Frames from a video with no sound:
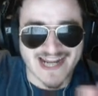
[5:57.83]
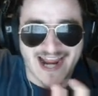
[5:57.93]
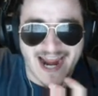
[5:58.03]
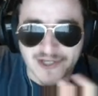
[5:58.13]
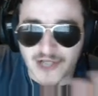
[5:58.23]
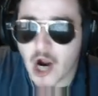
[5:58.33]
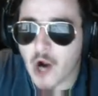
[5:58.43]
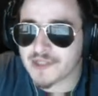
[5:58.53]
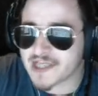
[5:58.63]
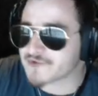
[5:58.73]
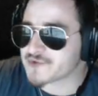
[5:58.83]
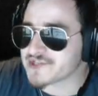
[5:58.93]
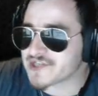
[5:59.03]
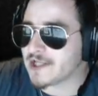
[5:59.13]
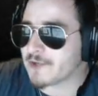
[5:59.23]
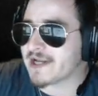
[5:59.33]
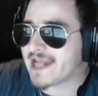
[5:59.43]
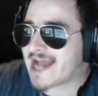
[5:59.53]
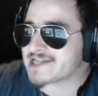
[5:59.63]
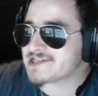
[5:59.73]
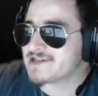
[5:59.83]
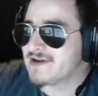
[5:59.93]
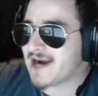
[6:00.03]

I know the difference between solid, liquid, and gas.